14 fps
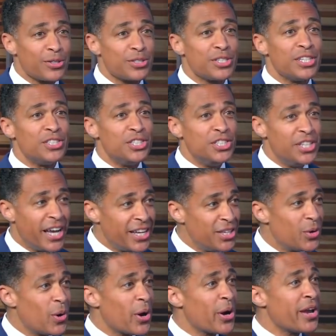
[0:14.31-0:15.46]
since
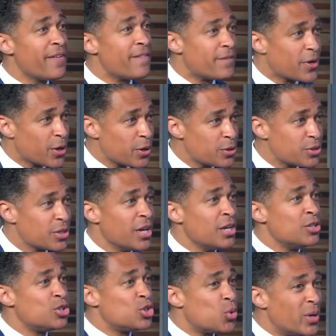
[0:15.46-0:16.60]
January 1st,
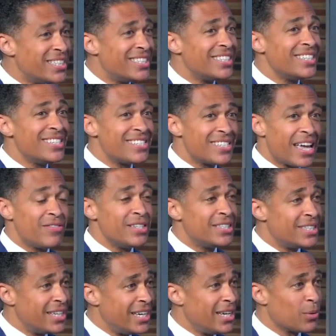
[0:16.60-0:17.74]

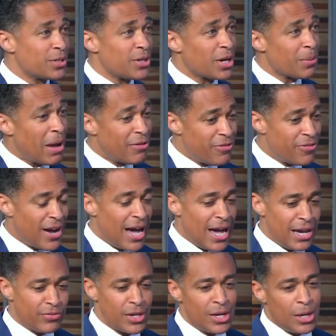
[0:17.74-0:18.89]
2017. We're talking about mm.
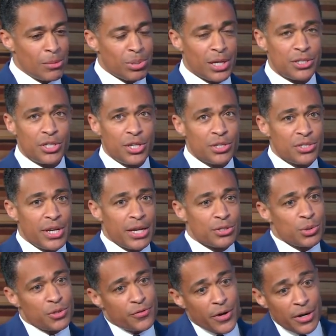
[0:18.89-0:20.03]
five plus years now,
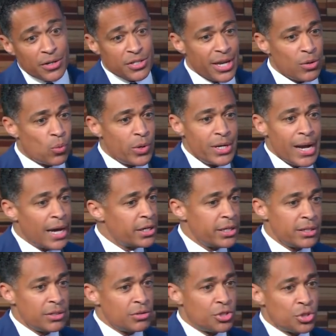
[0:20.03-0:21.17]
so it's fair to say we're not
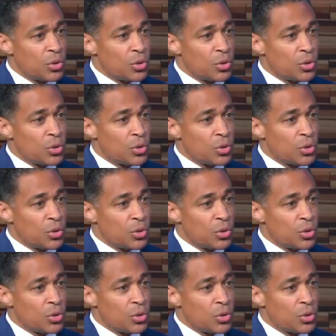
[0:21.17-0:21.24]
sure